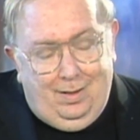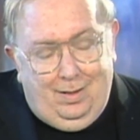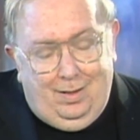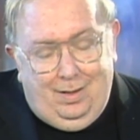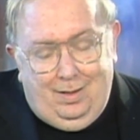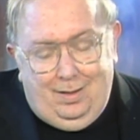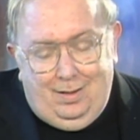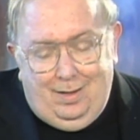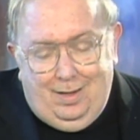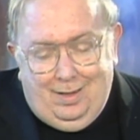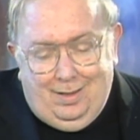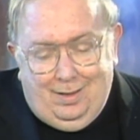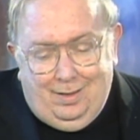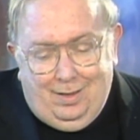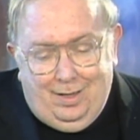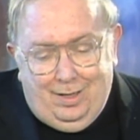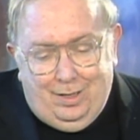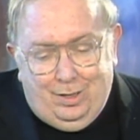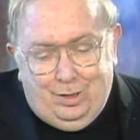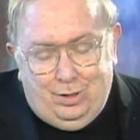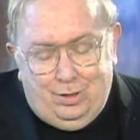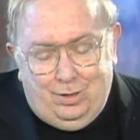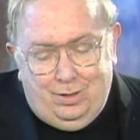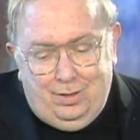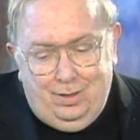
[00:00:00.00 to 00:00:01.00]
In
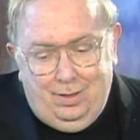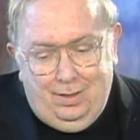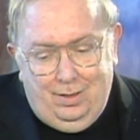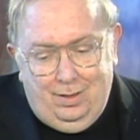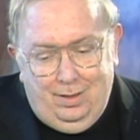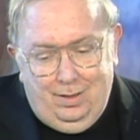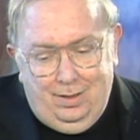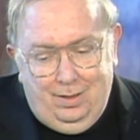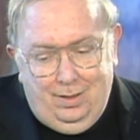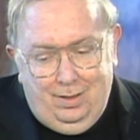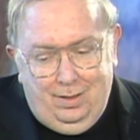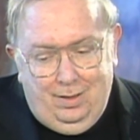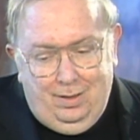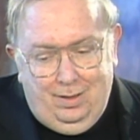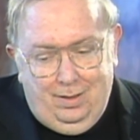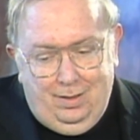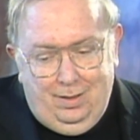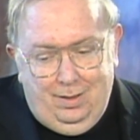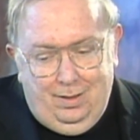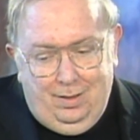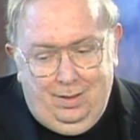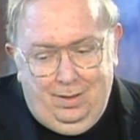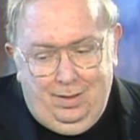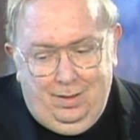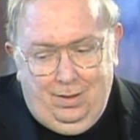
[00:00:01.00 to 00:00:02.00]
English,
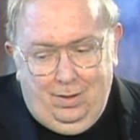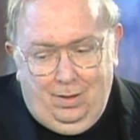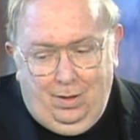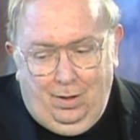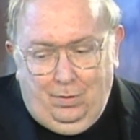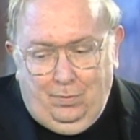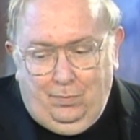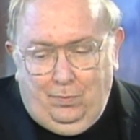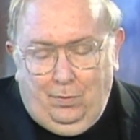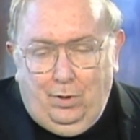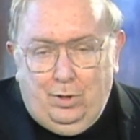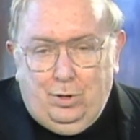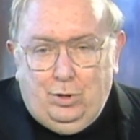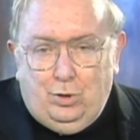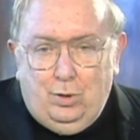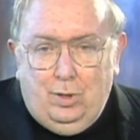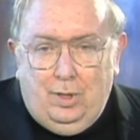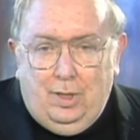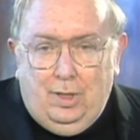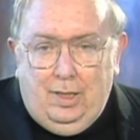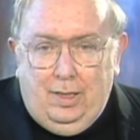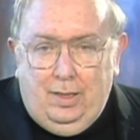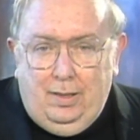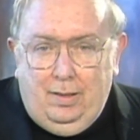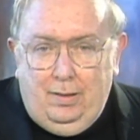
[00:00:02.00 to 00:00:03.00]

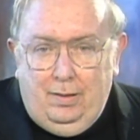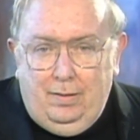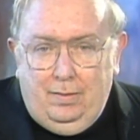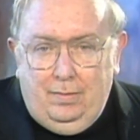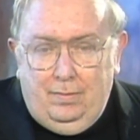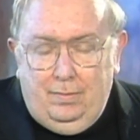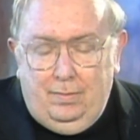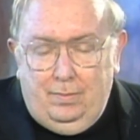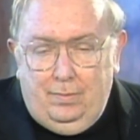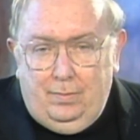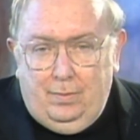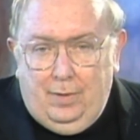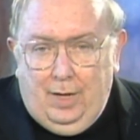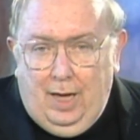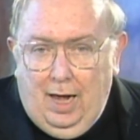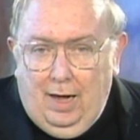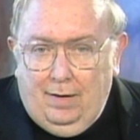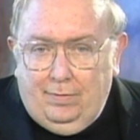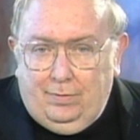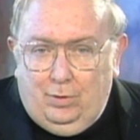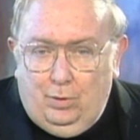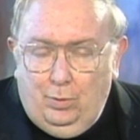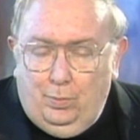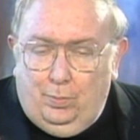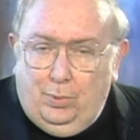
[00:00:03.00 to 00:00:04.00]
unfortunately, we
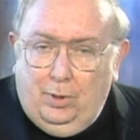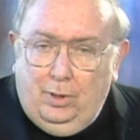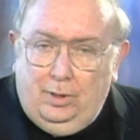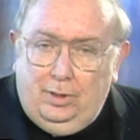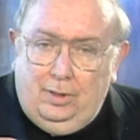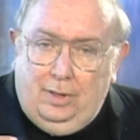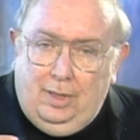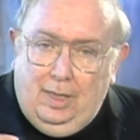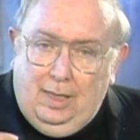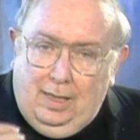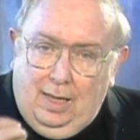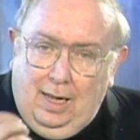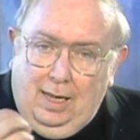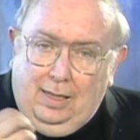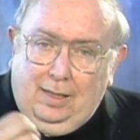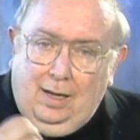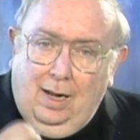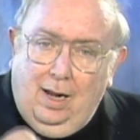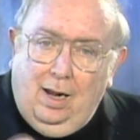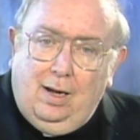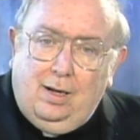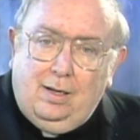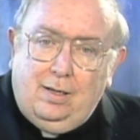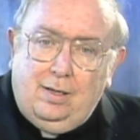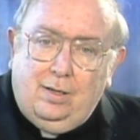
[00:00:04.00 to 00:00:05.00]
have to put an
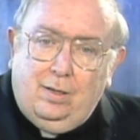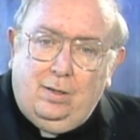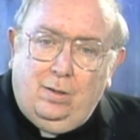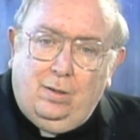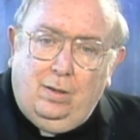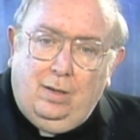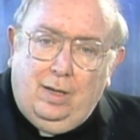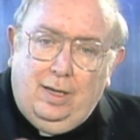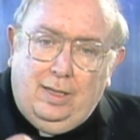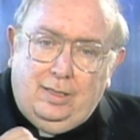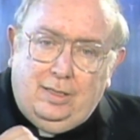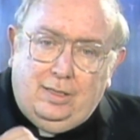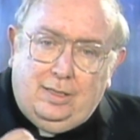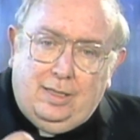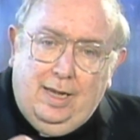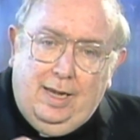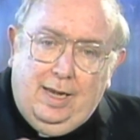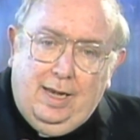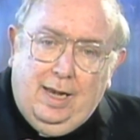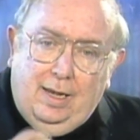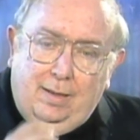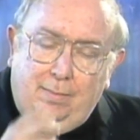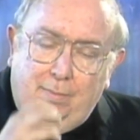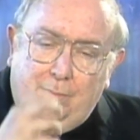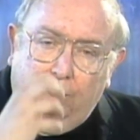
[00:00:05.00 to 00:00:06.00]
article and say,
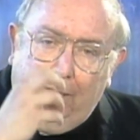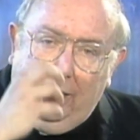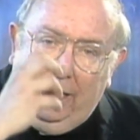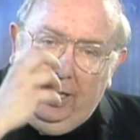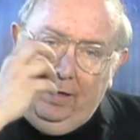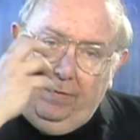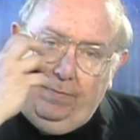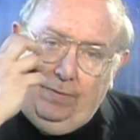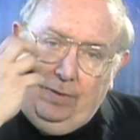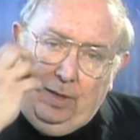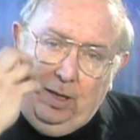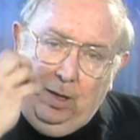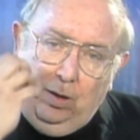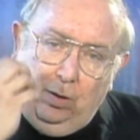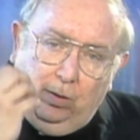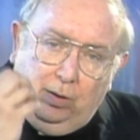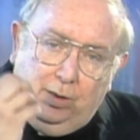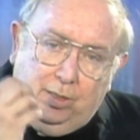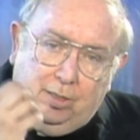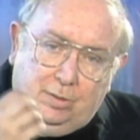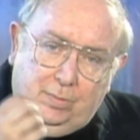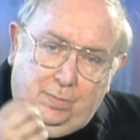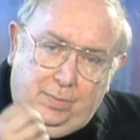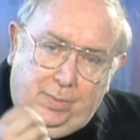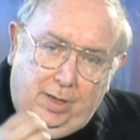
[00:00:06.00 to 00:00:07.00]
I believe in the Holy
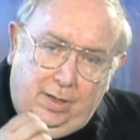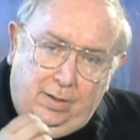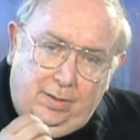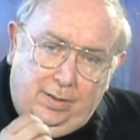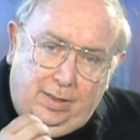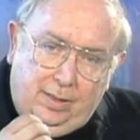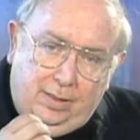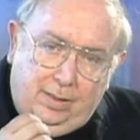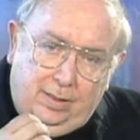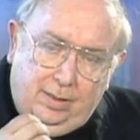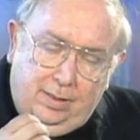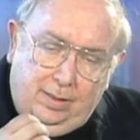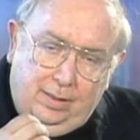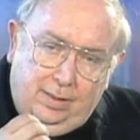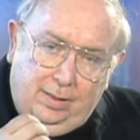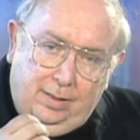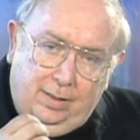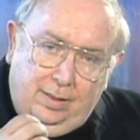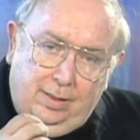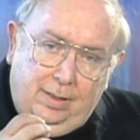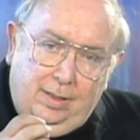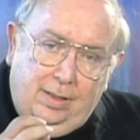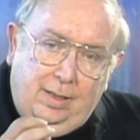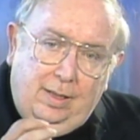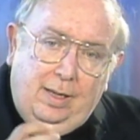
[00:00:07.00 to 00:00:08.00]
Spirit,
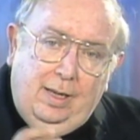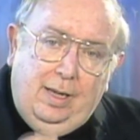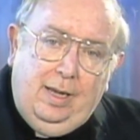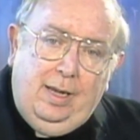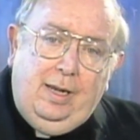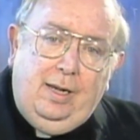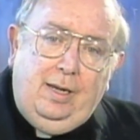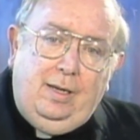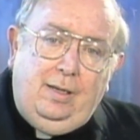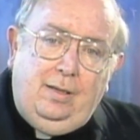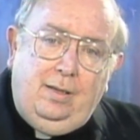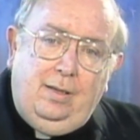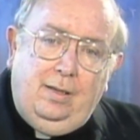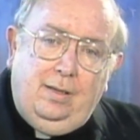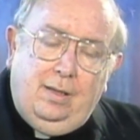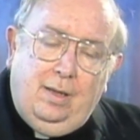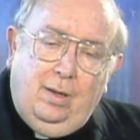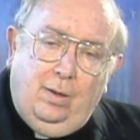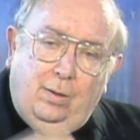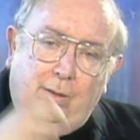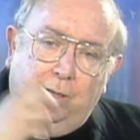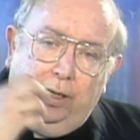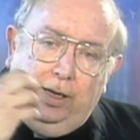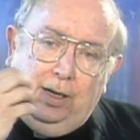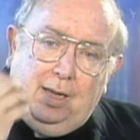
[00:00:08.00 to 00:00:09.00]
in the
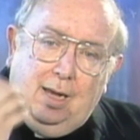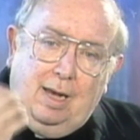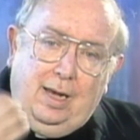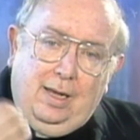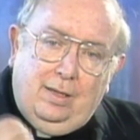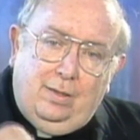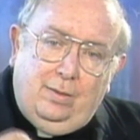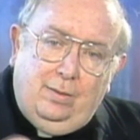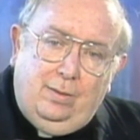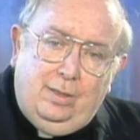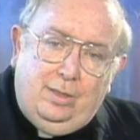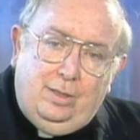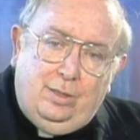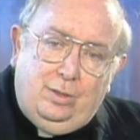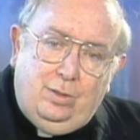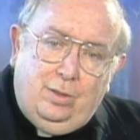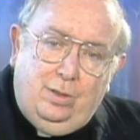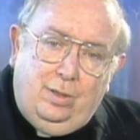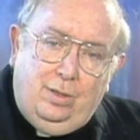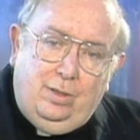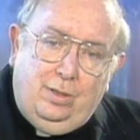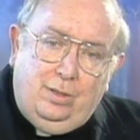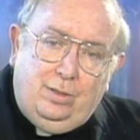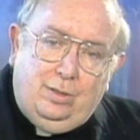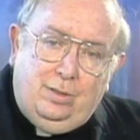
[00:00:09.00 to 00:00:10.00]
Holy Catholic
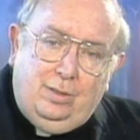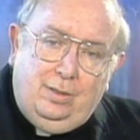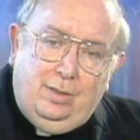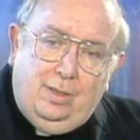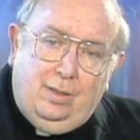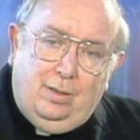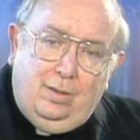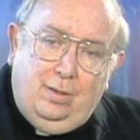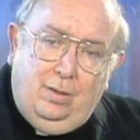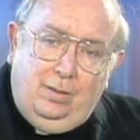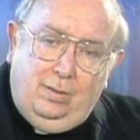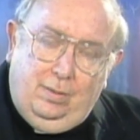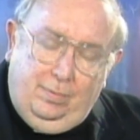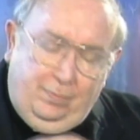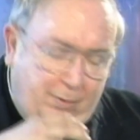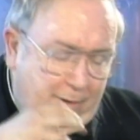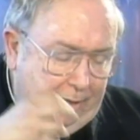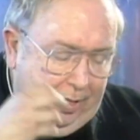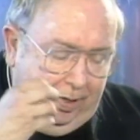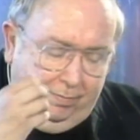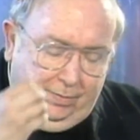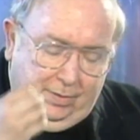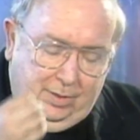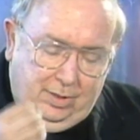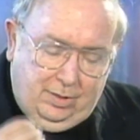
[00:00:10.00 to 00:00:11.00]
Church, and the
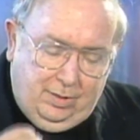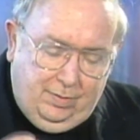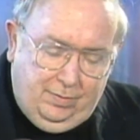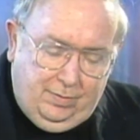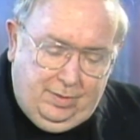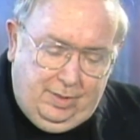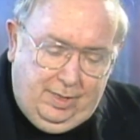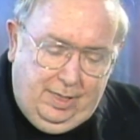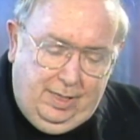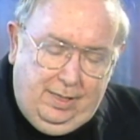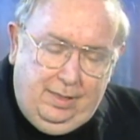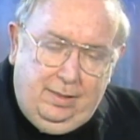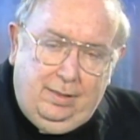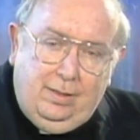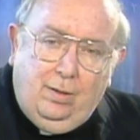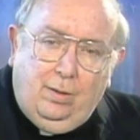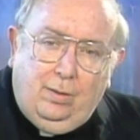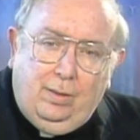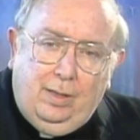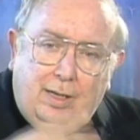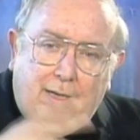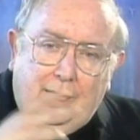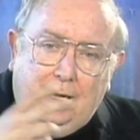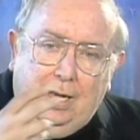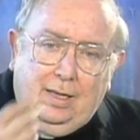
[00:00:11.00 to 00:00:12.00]
forgiveness of sin, the
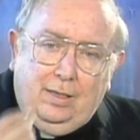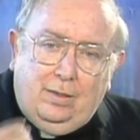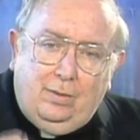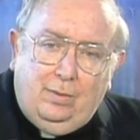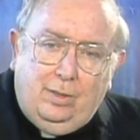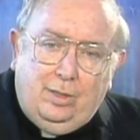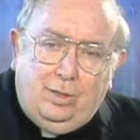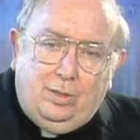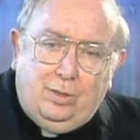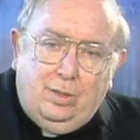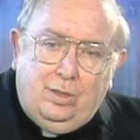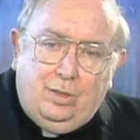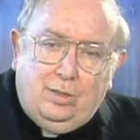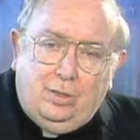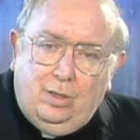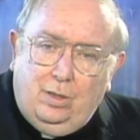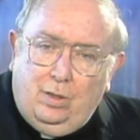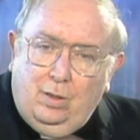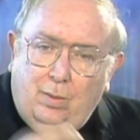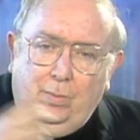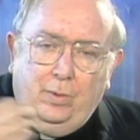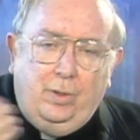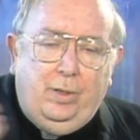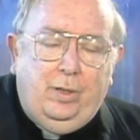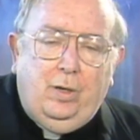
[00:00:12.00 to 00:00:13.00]
Holy Catholic Church, the
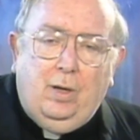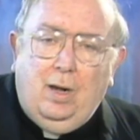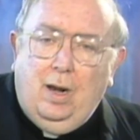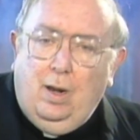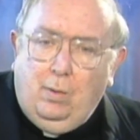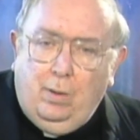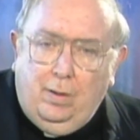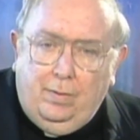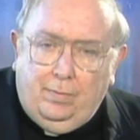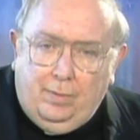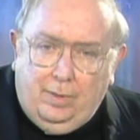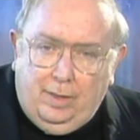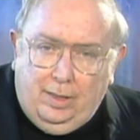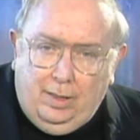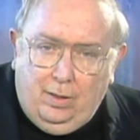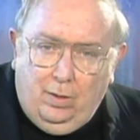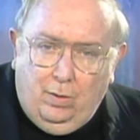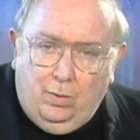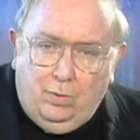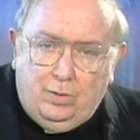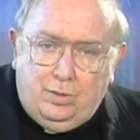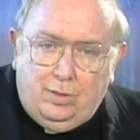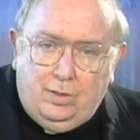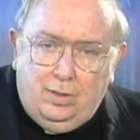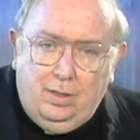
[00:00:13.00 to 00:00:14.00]
communion, however it
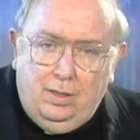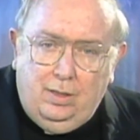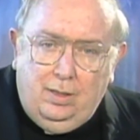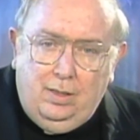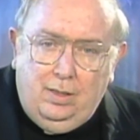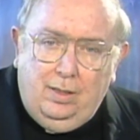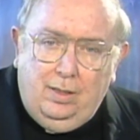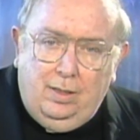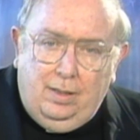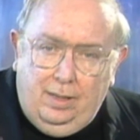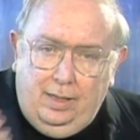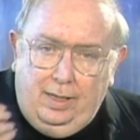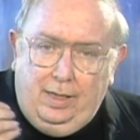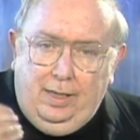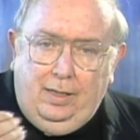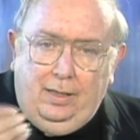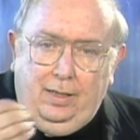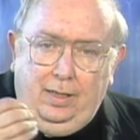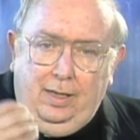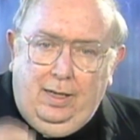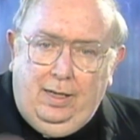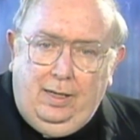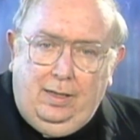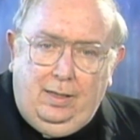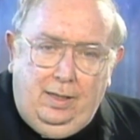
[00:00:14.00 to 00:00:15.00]
goes.
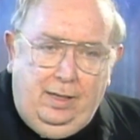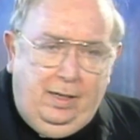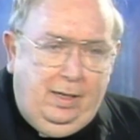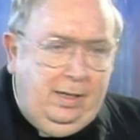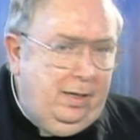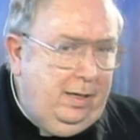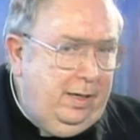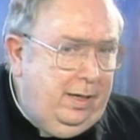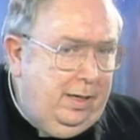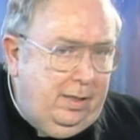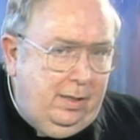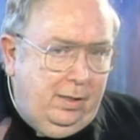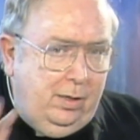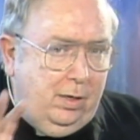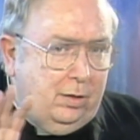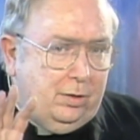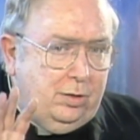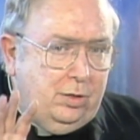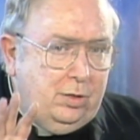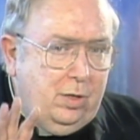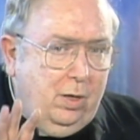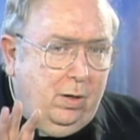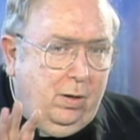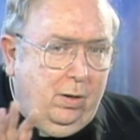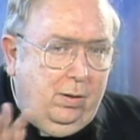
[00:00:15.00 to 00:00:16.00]
In not
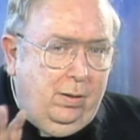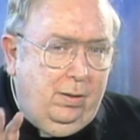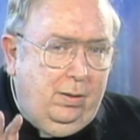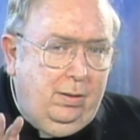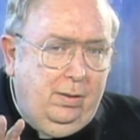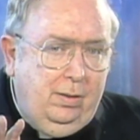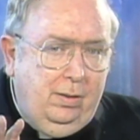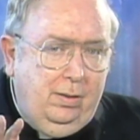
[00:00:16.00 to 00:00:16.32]
so.